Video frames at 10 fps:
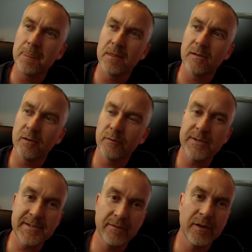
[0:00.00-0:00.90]
So the
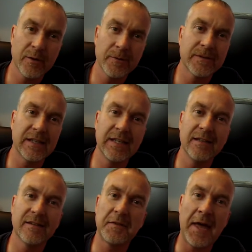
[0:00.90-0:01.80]
first of those
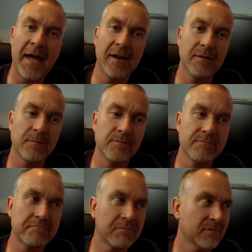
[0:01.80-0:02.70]
is that
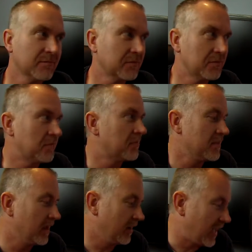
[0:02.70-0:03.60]

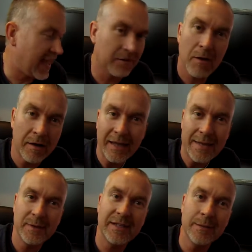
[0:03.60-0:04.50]
analog
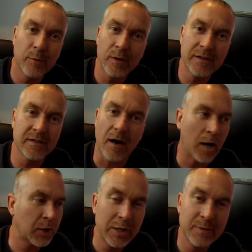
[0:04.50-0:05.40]
gaming keyboards
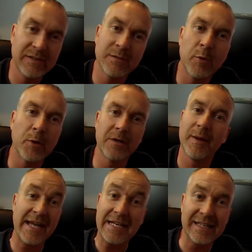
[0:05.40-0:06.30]
aren't going to be supported
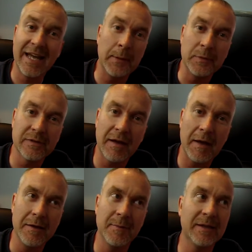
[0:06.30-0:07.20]
by any games.
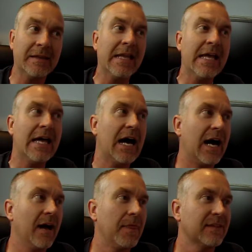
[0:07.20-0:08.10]
I mean,
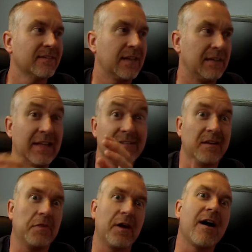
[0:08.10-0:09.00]
that's
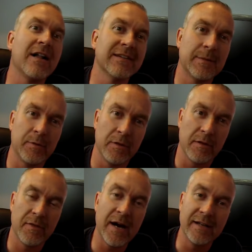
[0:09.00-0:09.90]
the concept, or the
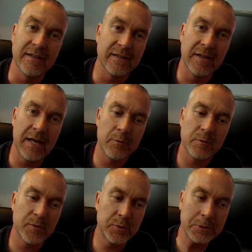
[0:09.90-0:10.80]
thought is, and
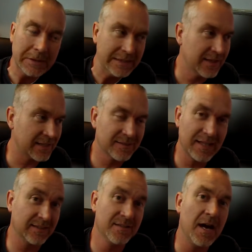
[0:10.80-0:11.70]
truly
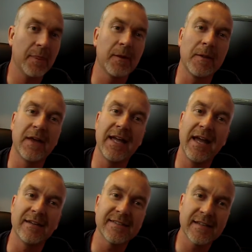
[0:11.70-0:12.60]
that's not the
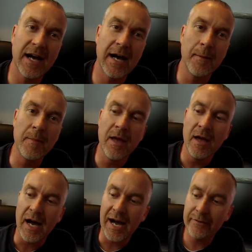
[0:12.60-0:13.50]
case.
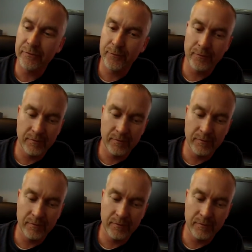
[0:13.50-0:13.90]
I've